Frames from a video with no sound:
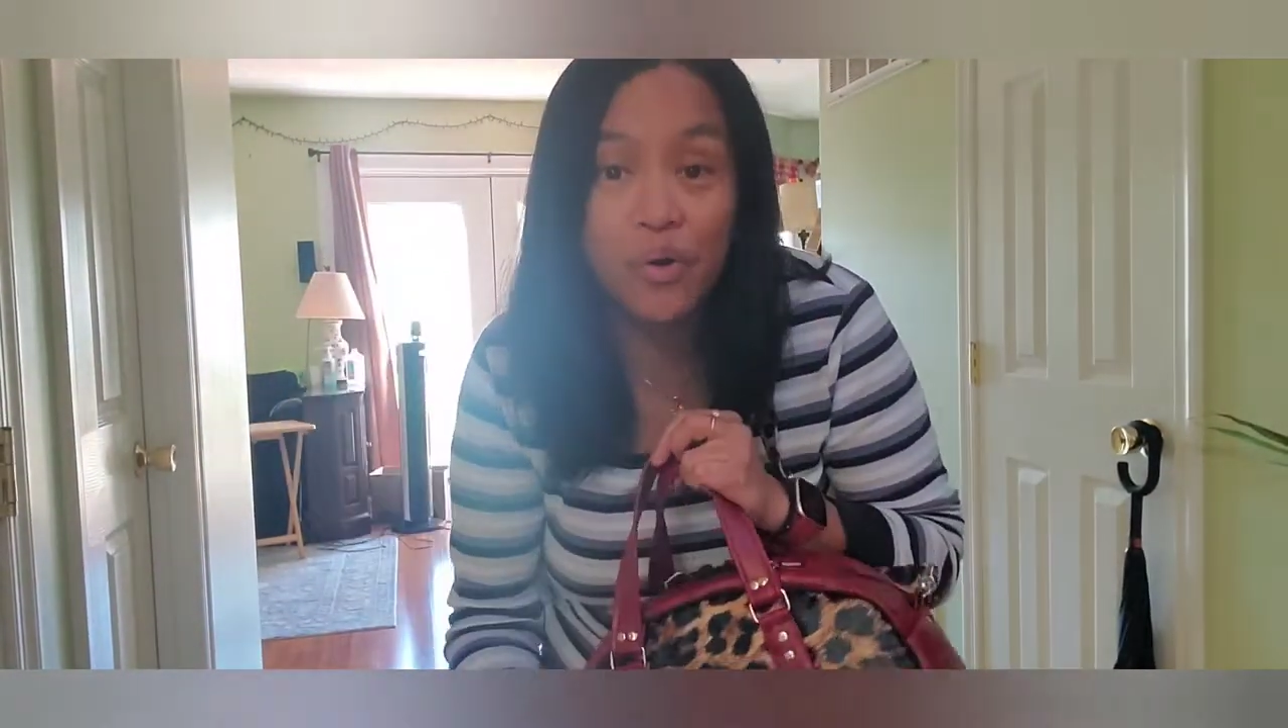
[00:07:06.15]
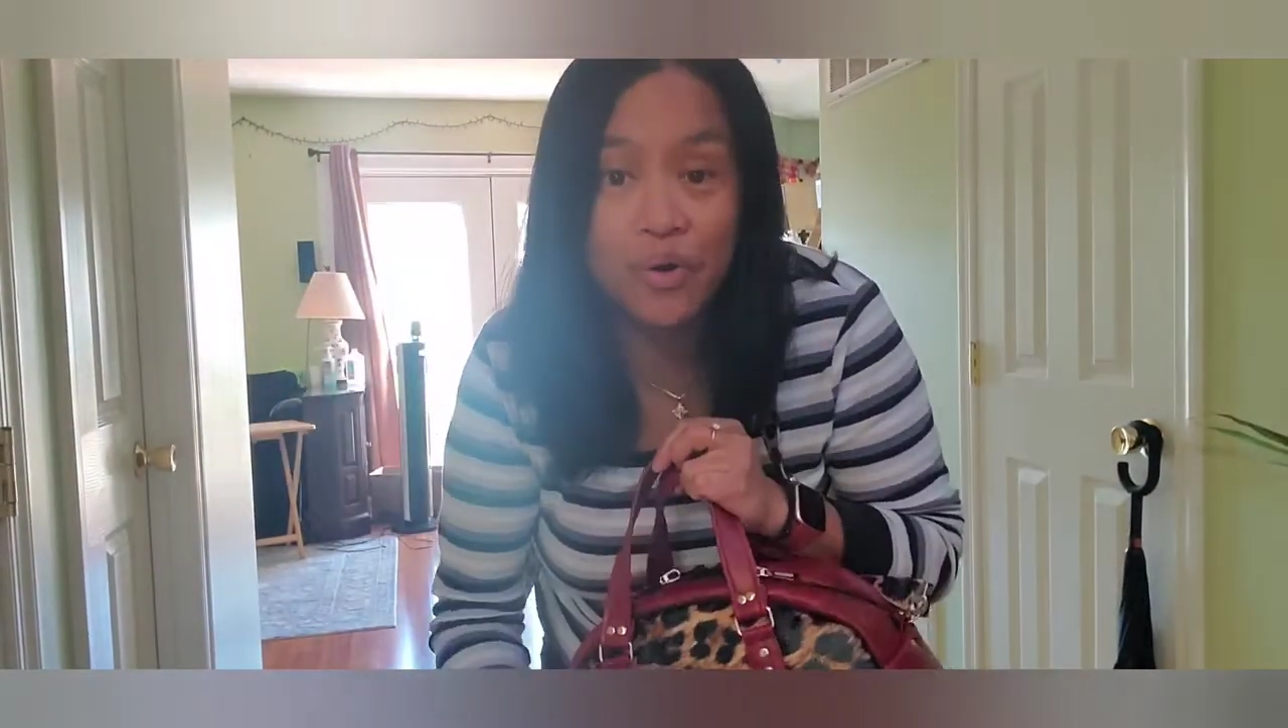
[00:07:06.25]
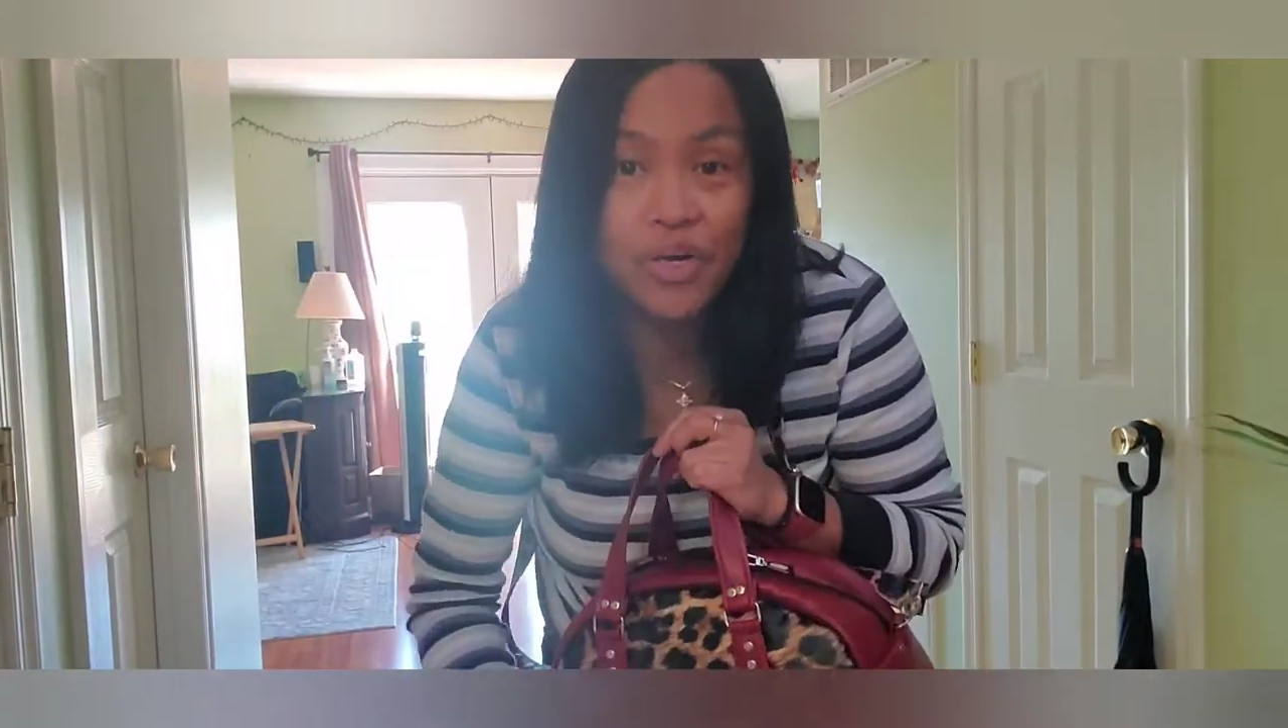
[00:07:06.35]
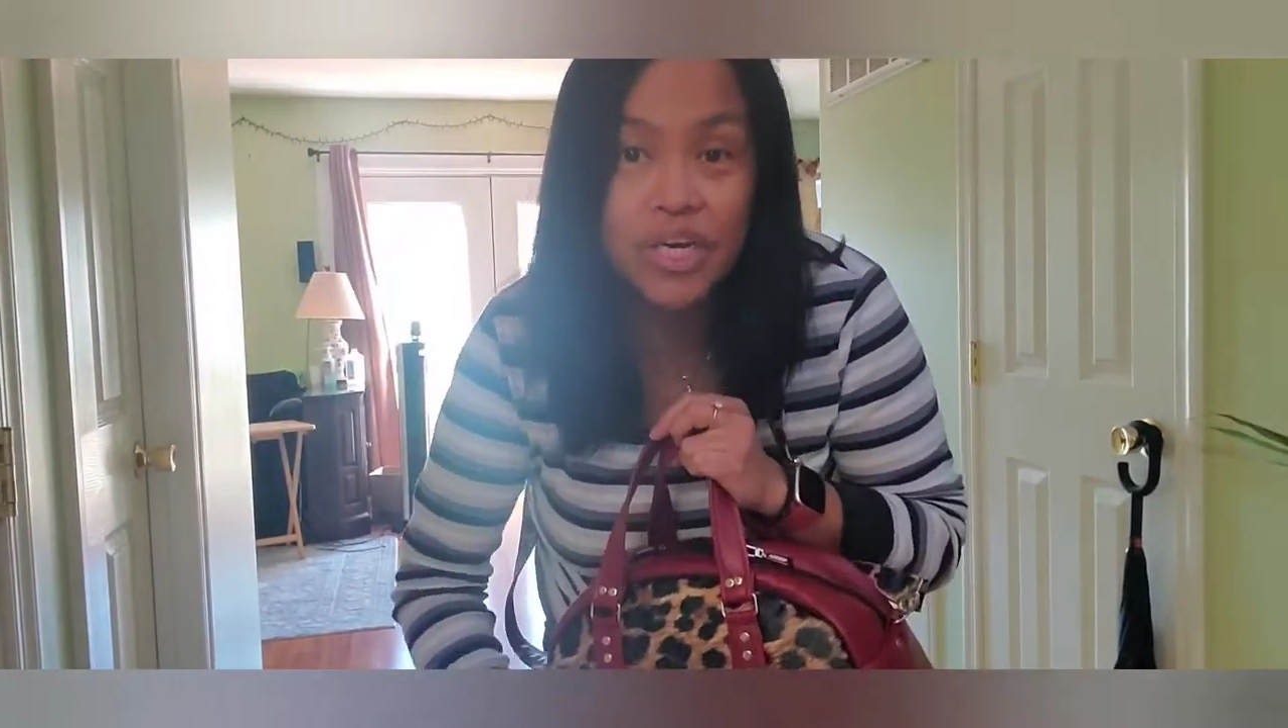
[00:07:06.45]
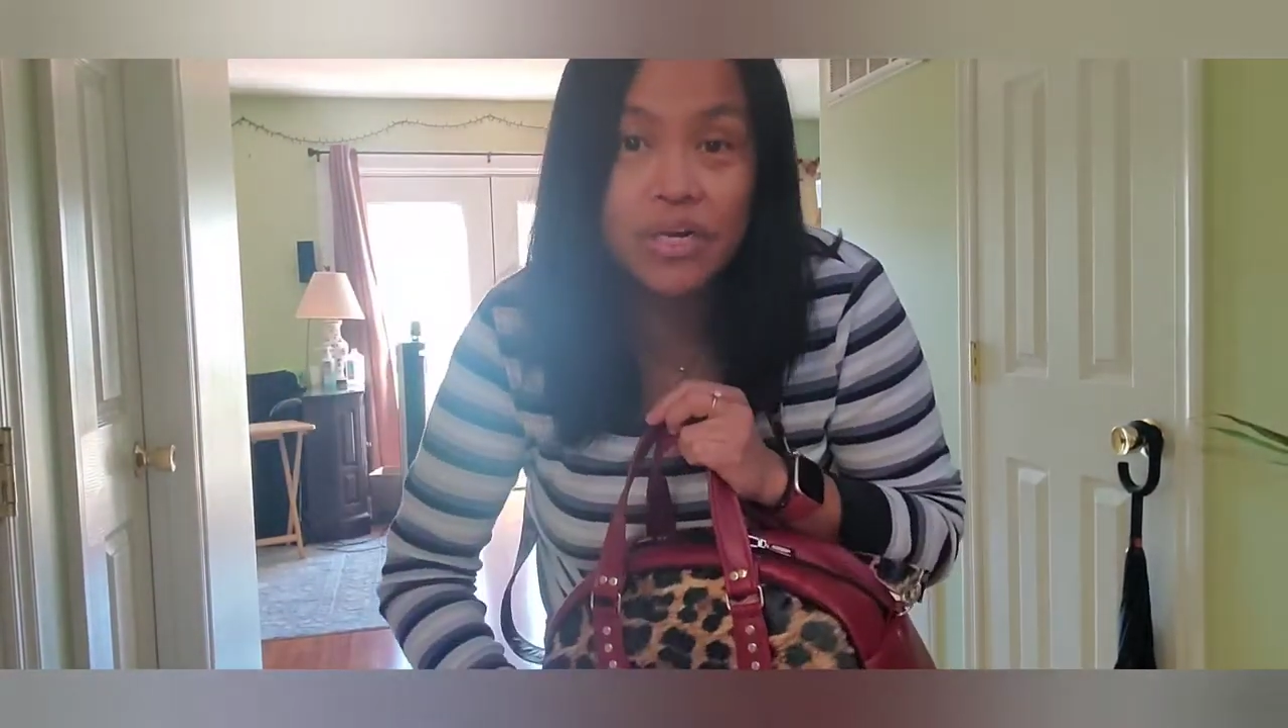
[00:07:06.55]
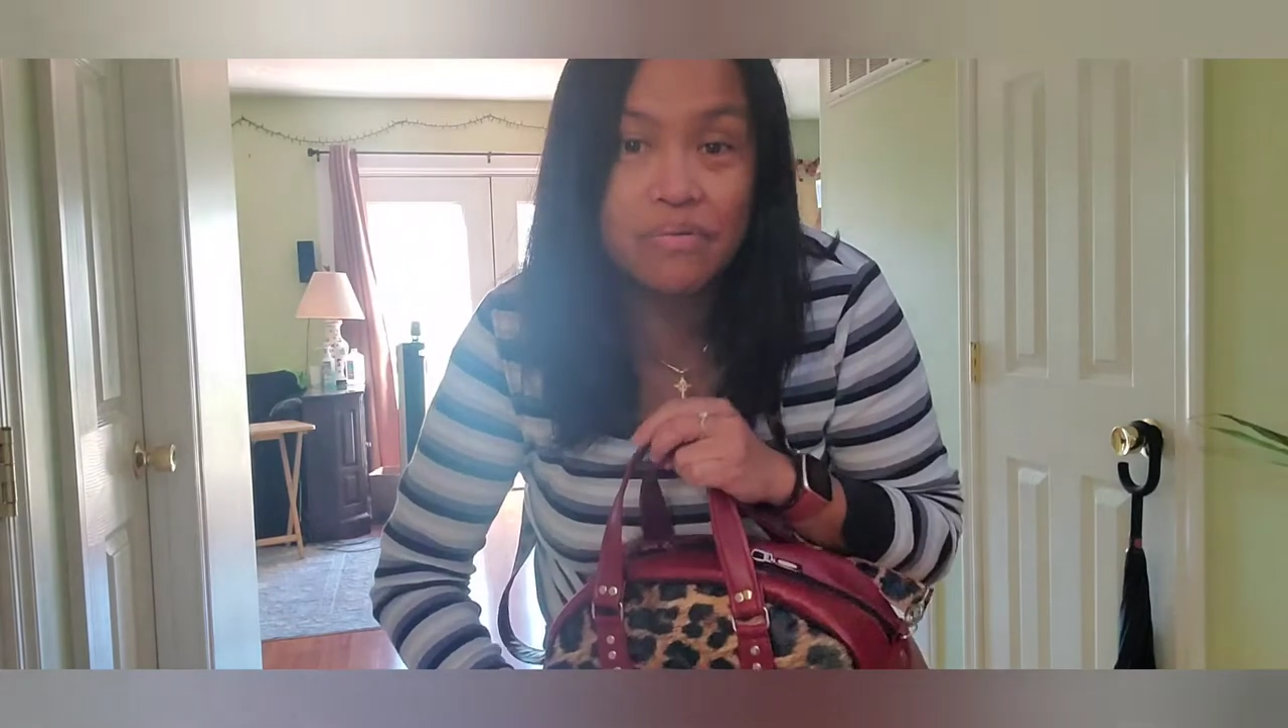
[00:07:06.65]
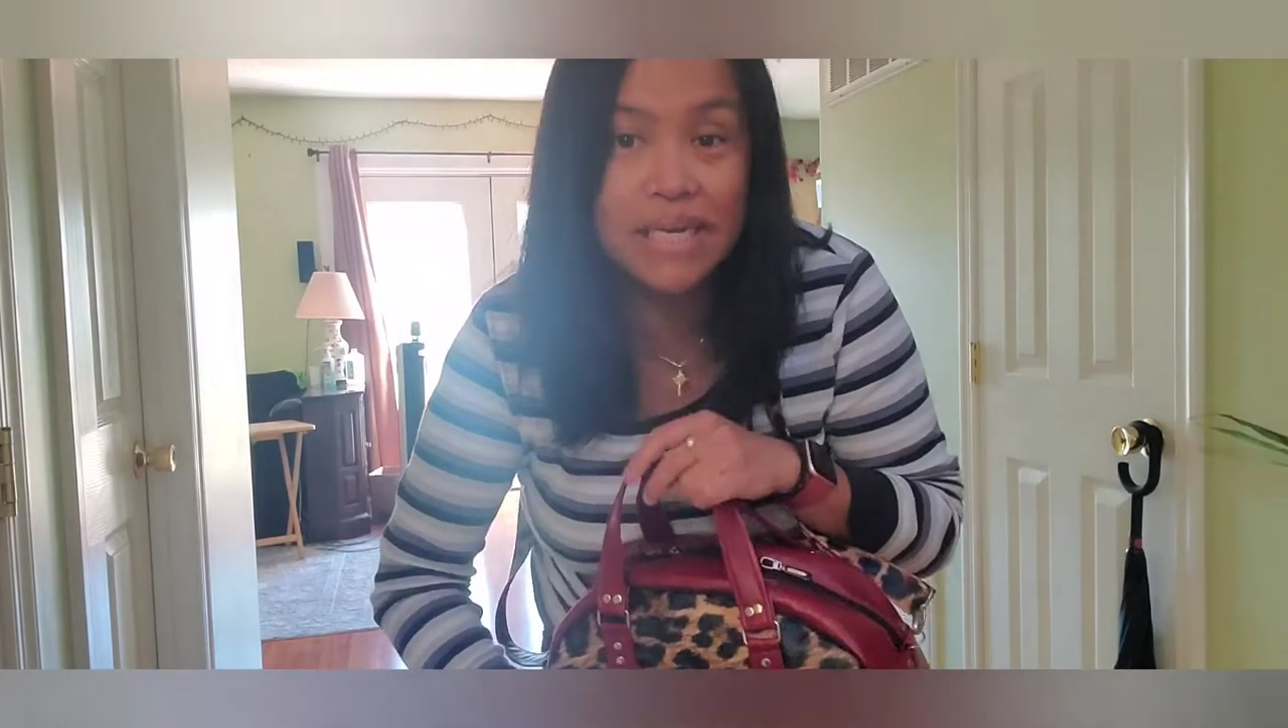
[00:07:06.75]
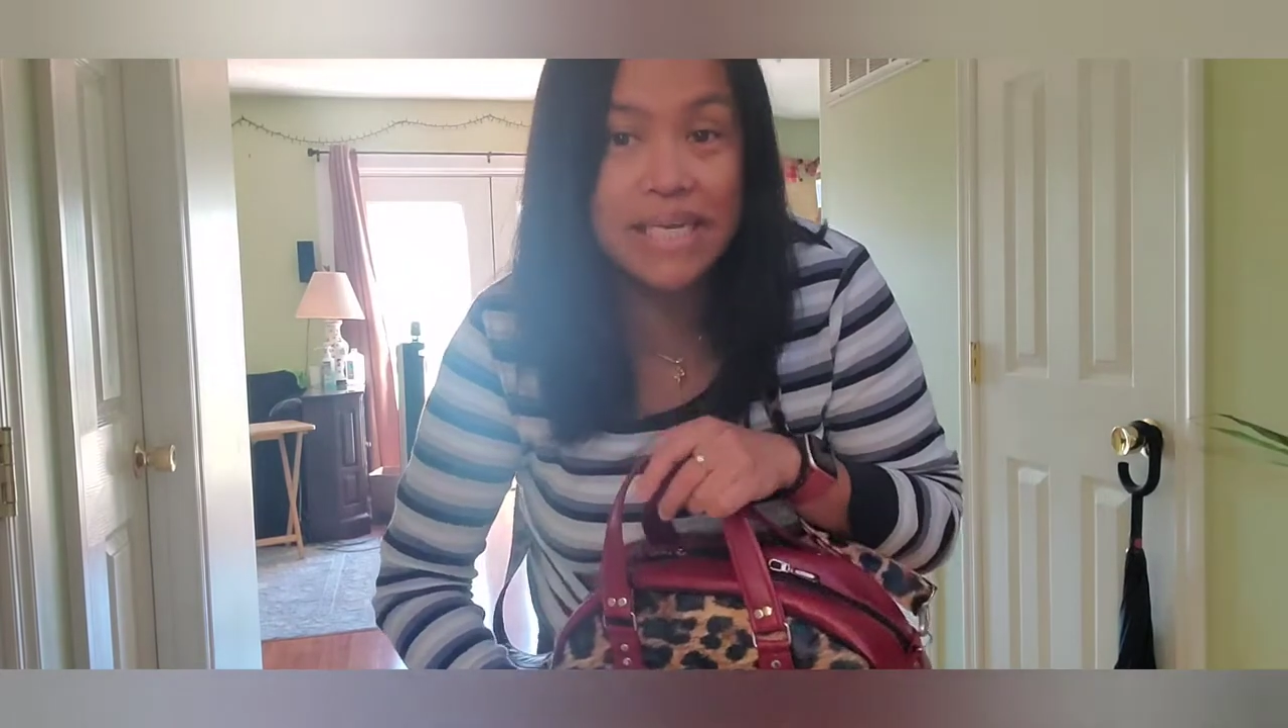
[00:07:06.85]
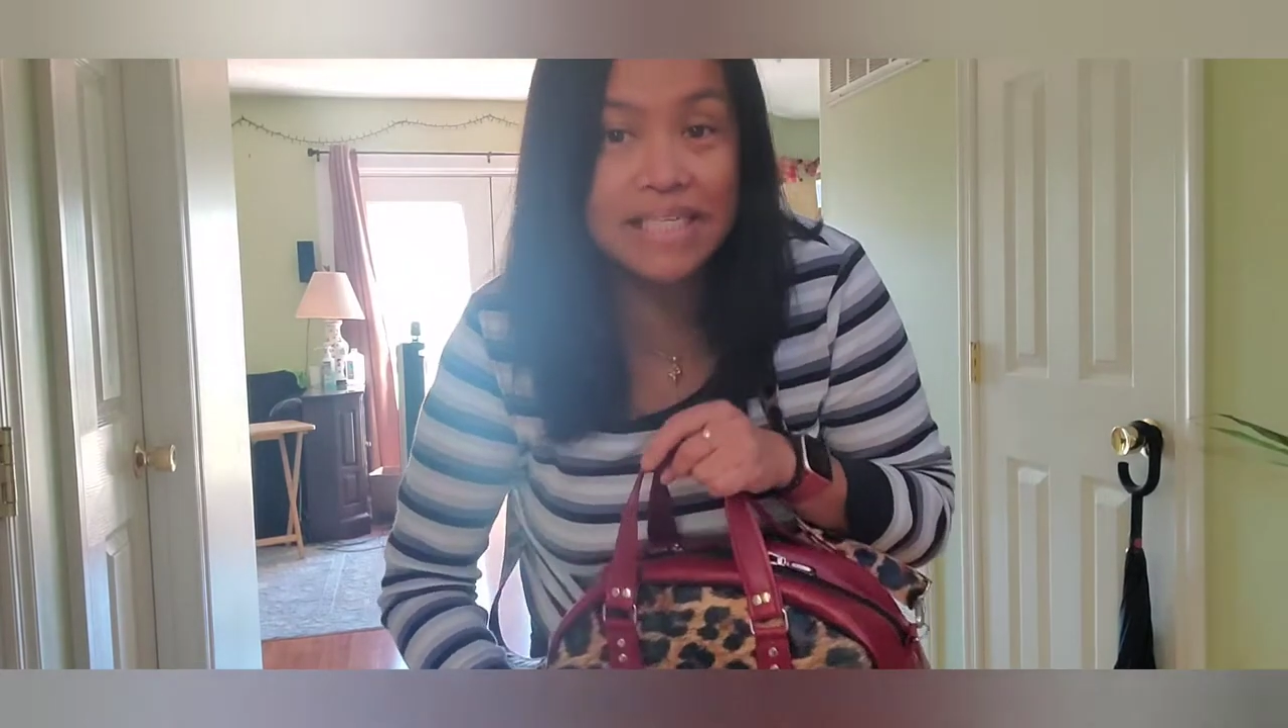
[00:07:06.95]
ordered already